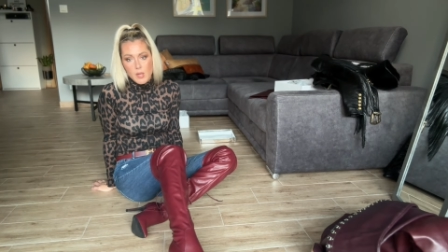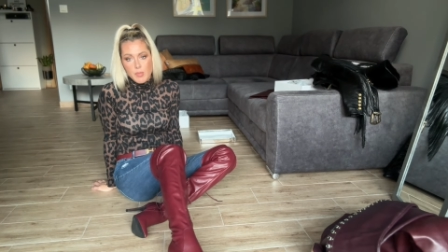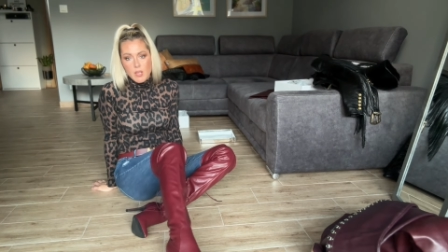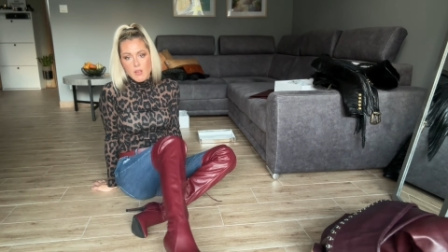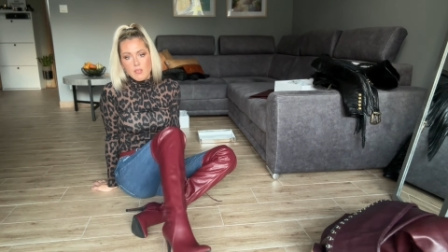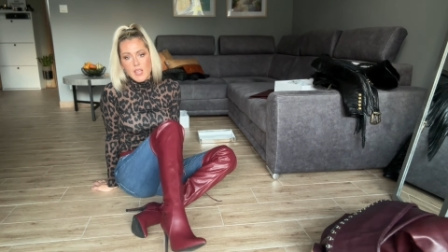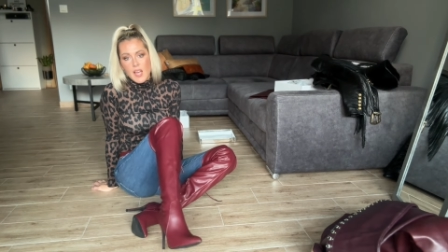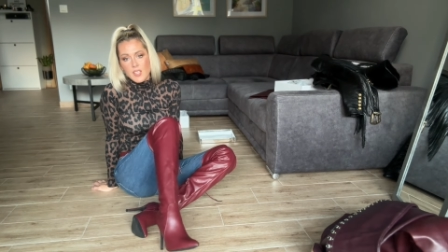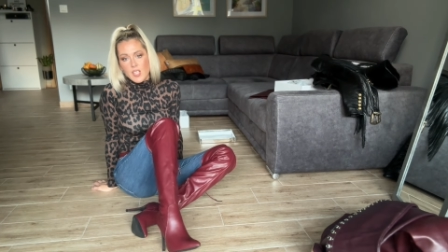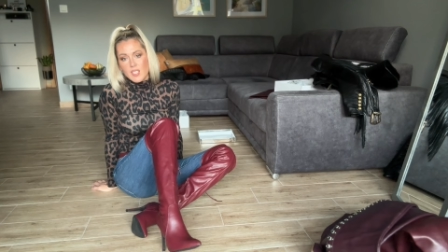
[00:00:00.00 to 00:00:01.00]
Because
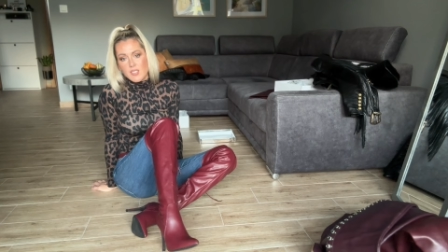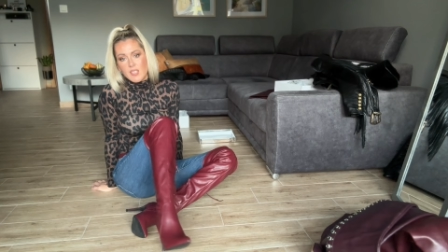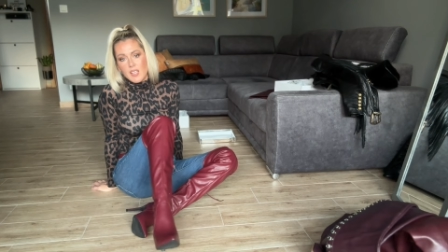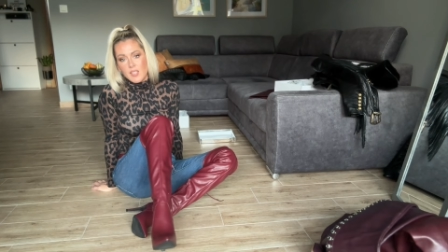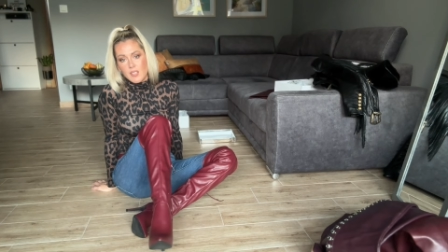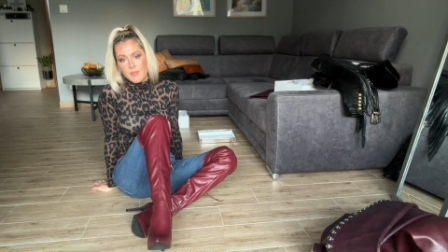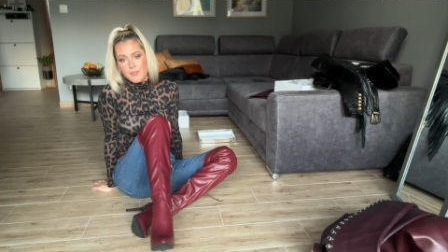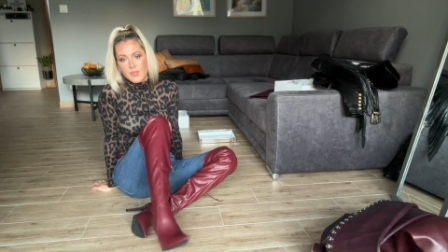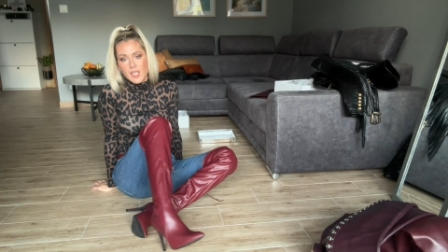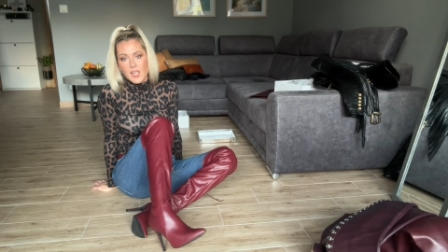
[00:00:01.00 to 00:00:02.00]
they are just like,
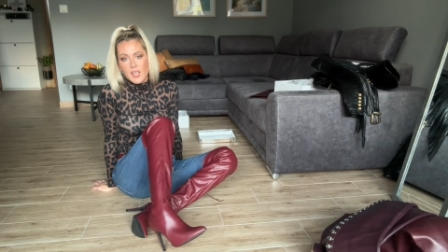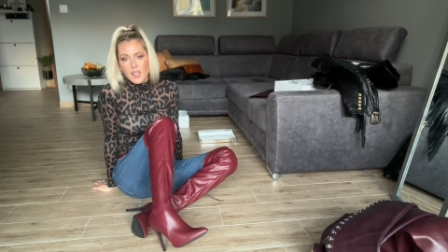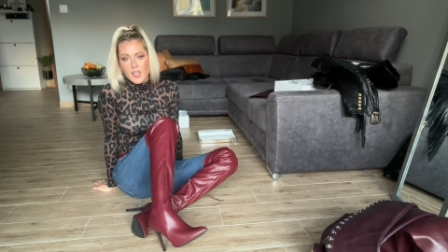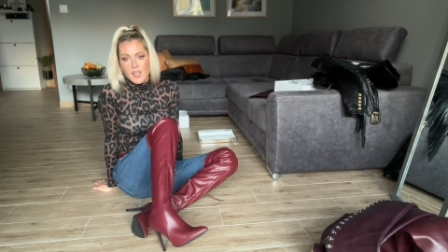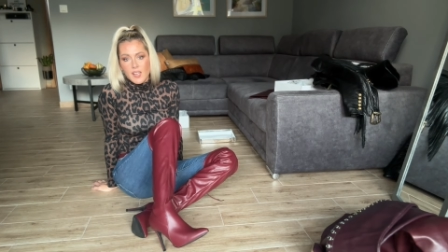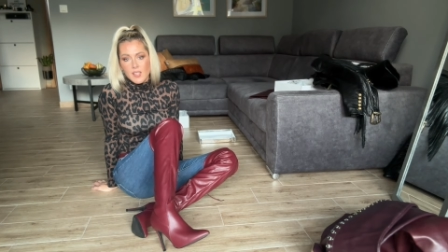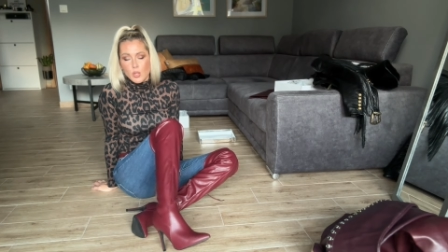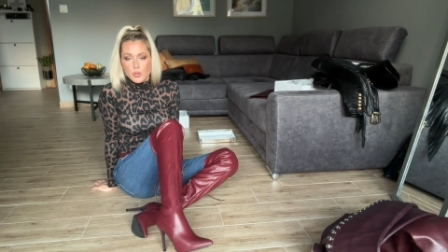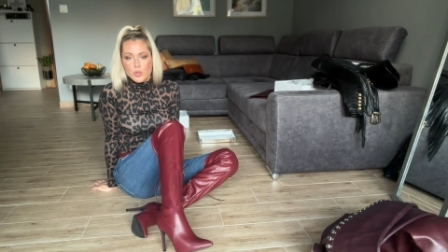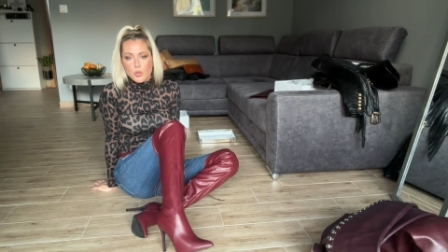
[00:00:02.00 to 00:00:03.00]

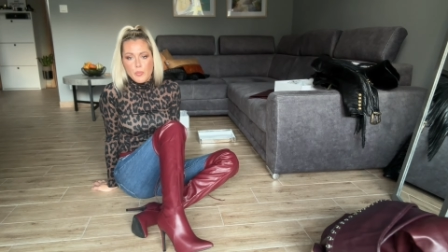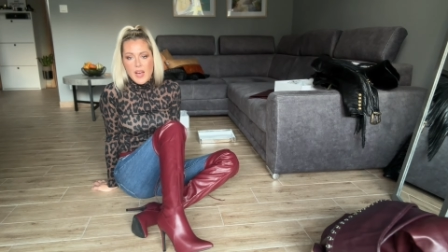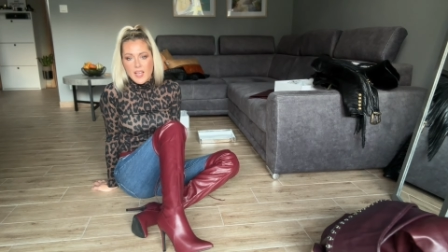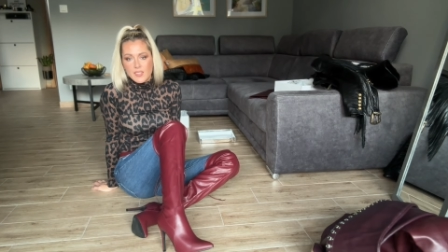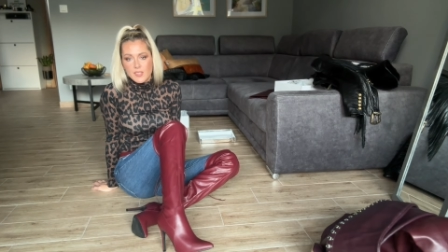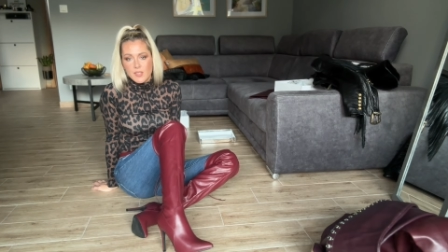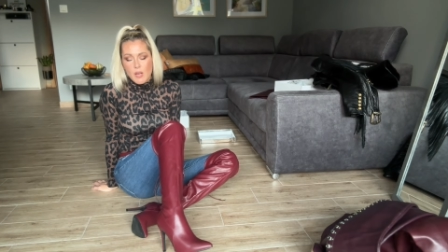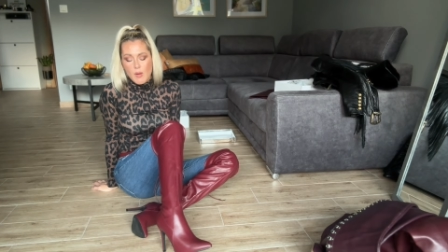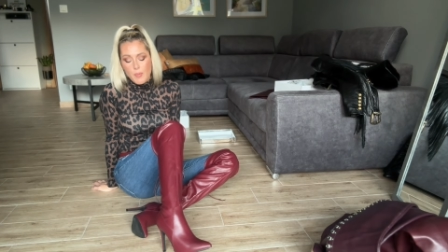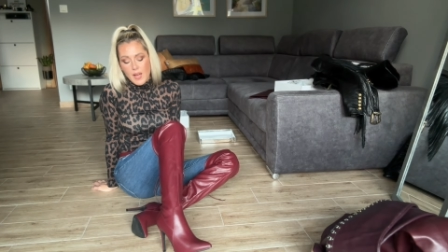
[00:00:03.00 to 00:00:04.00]
not too bad,
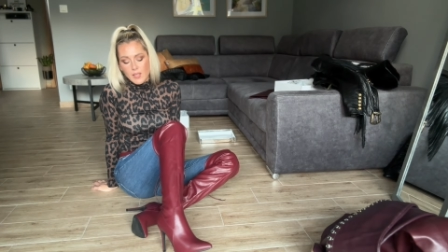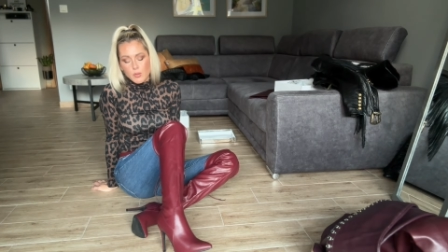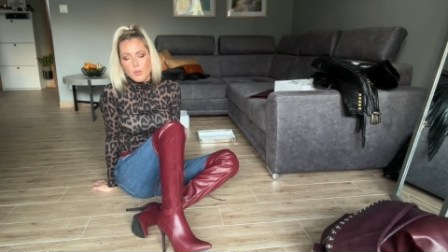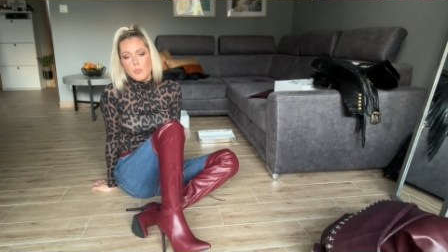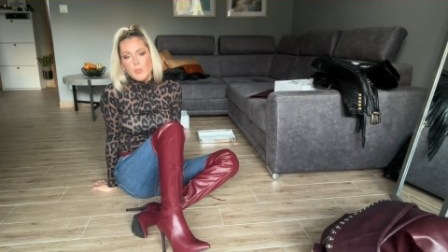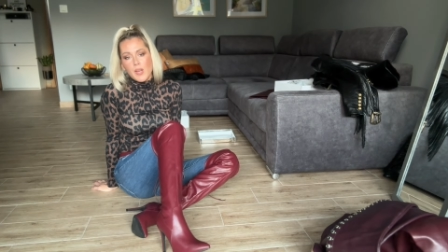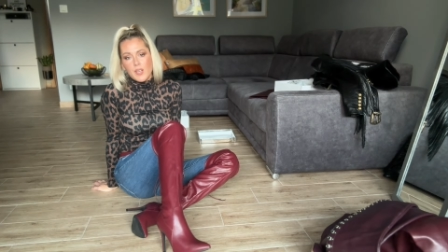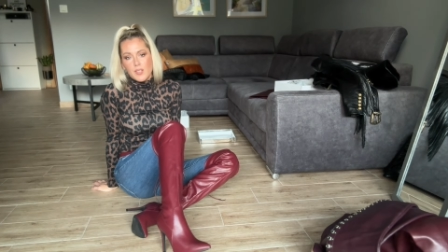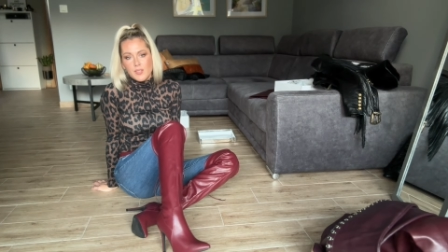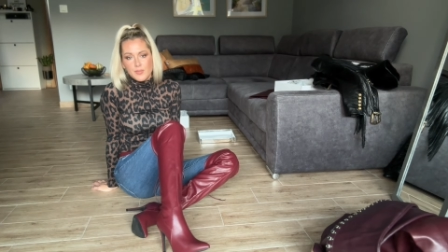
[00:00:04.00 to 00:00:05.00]
but could be
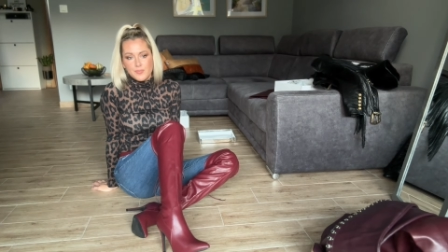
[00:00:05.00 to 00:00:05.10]
better.